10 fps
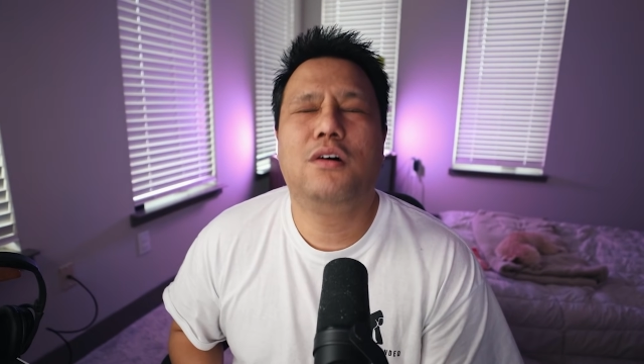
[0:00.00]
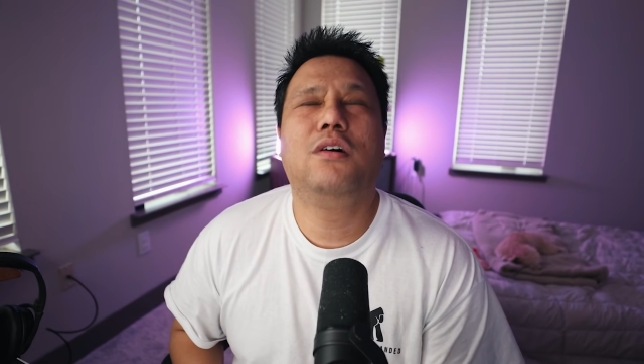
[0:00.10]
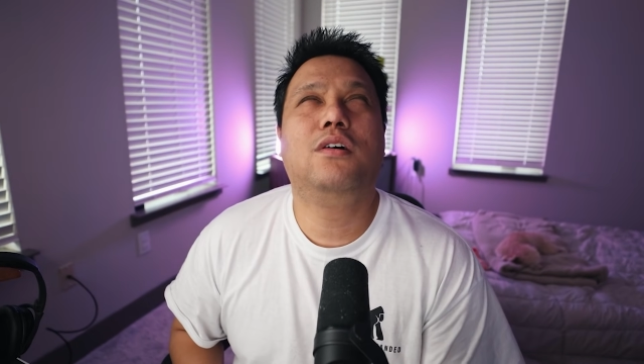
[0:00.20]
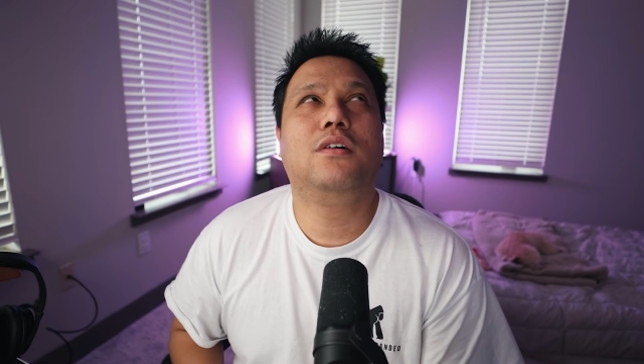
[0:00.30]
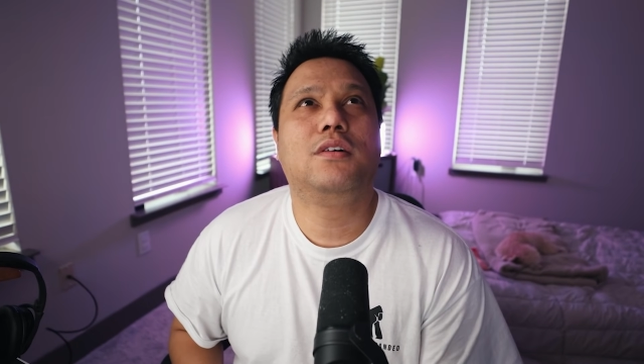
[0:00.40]

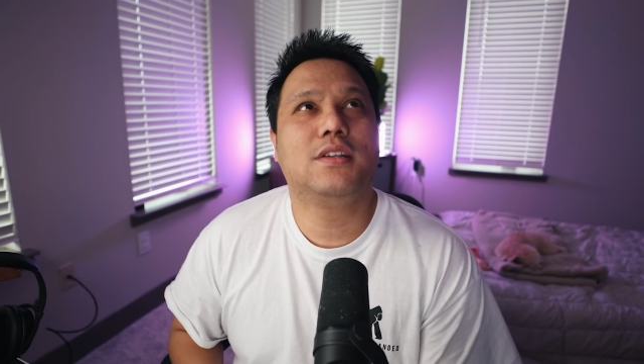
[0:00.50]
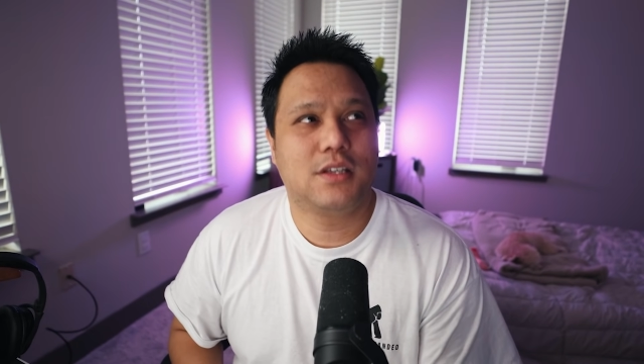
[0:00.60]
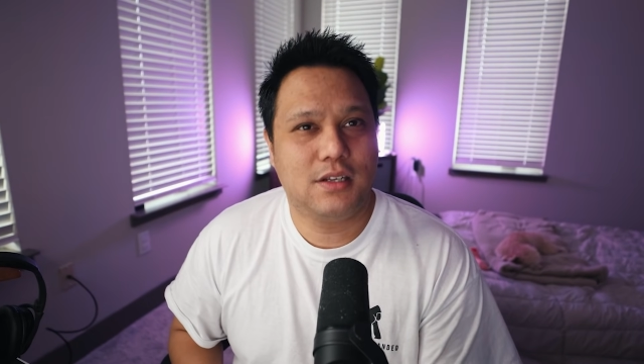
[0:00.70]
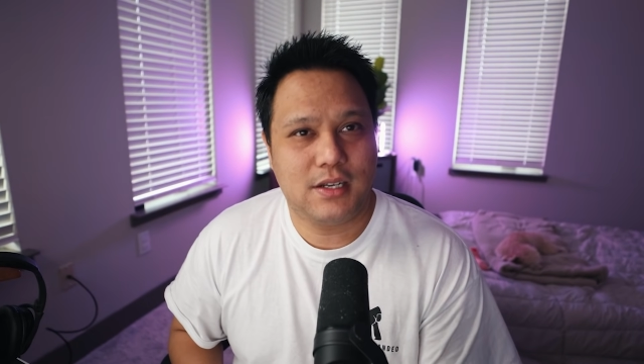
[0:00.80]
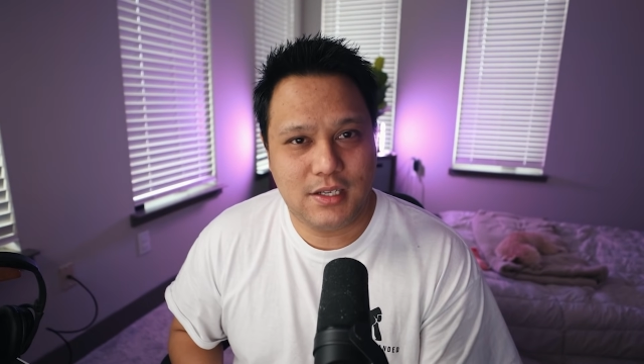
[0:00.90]
Oh,
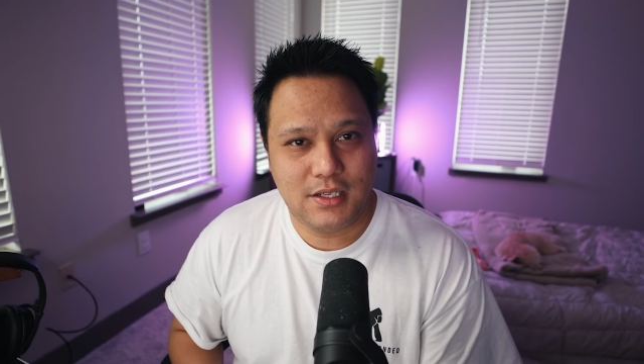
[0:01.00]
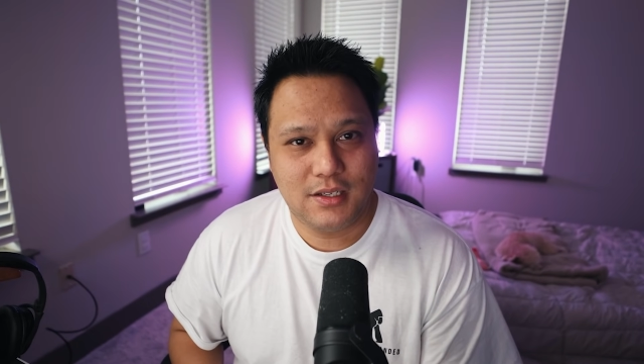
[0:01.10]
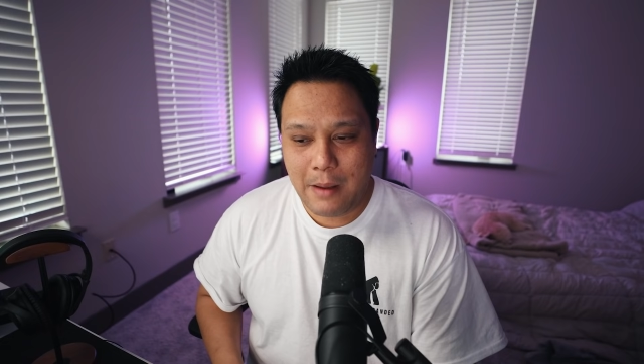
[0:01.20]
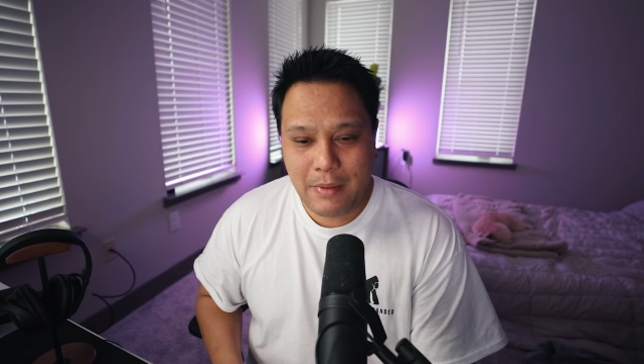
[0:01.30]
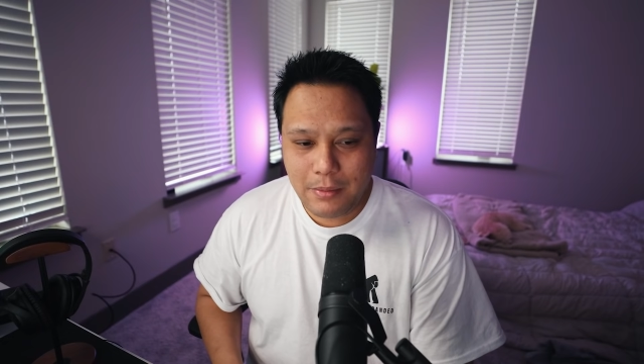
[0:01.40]
that's a good idea.
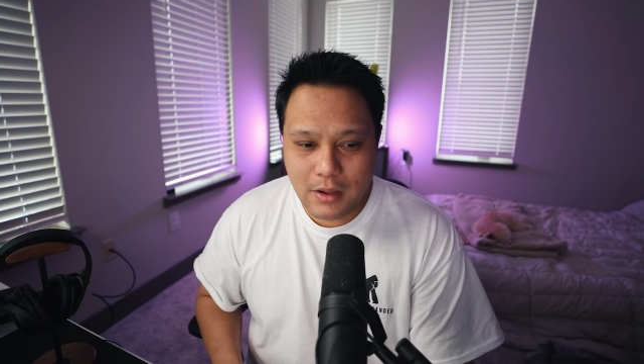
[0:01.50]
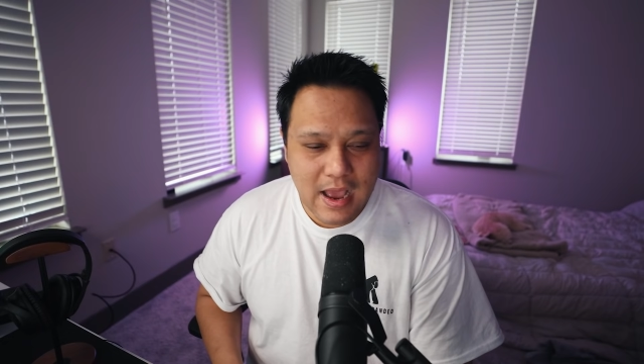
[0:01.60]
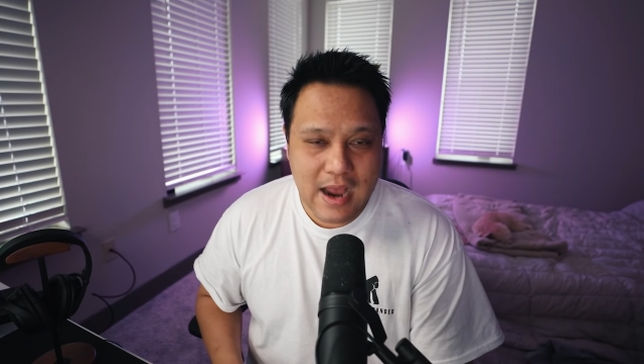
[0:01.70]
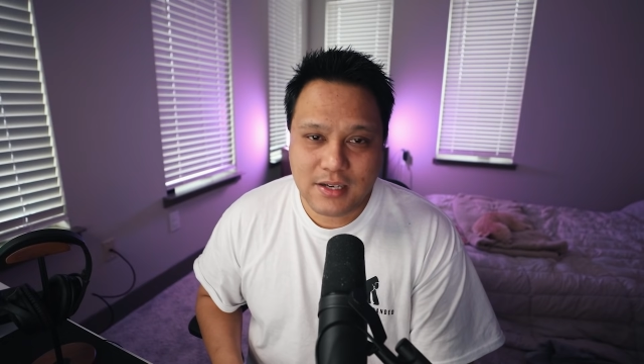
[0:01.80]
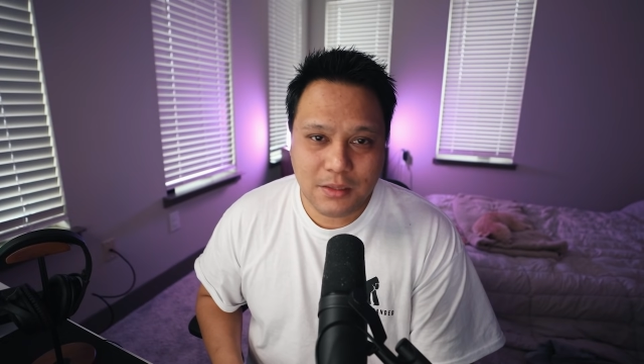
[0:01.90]
And maybe
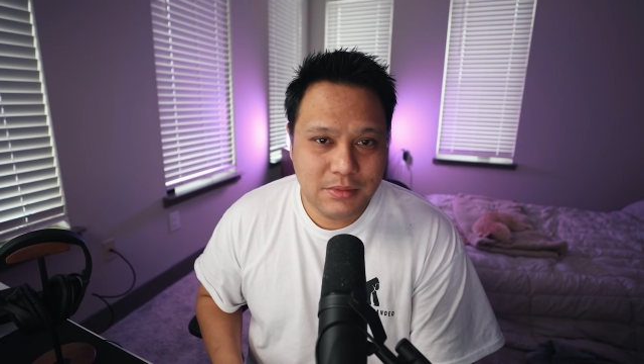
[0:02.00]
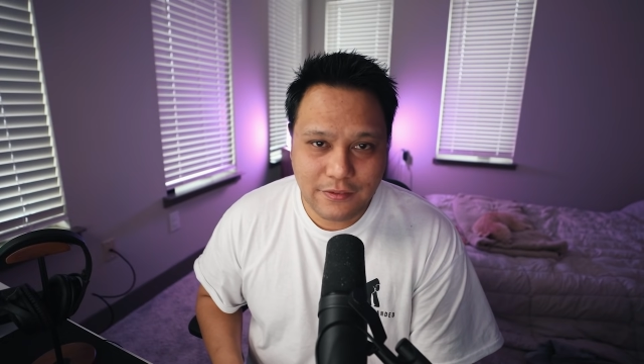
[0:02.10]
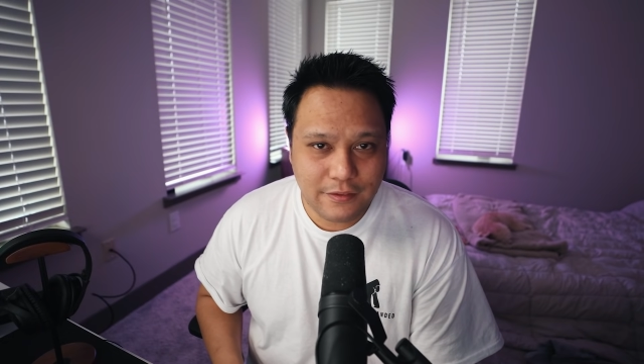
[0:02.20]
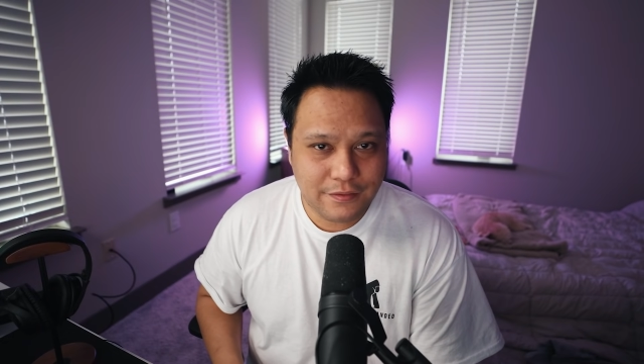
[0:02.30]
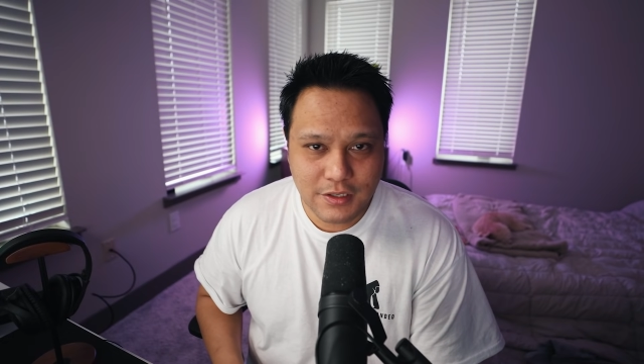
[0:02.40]
I'll add some
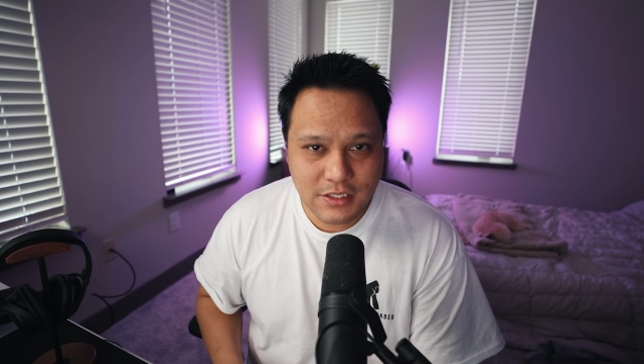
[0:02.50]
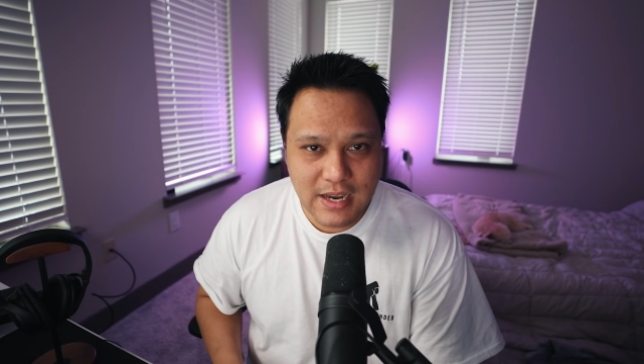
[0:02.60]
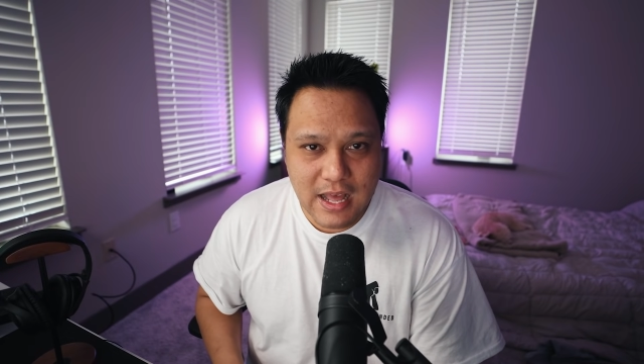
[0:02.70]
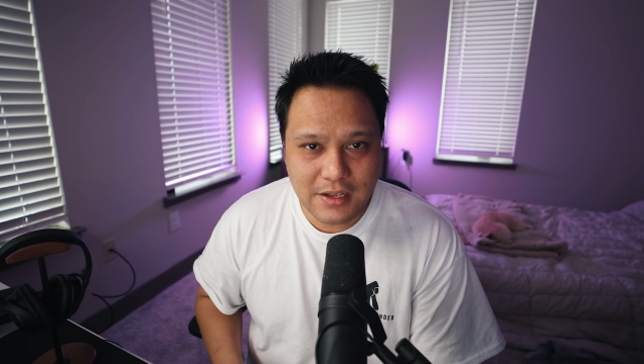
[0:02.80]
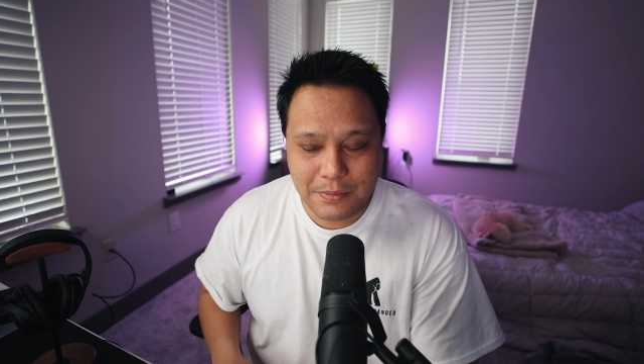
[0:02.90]
different
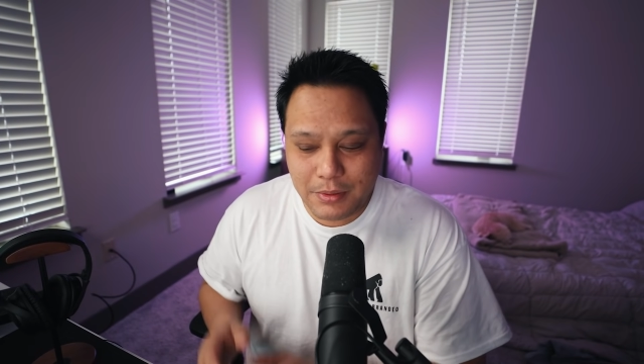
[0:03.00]
functionality,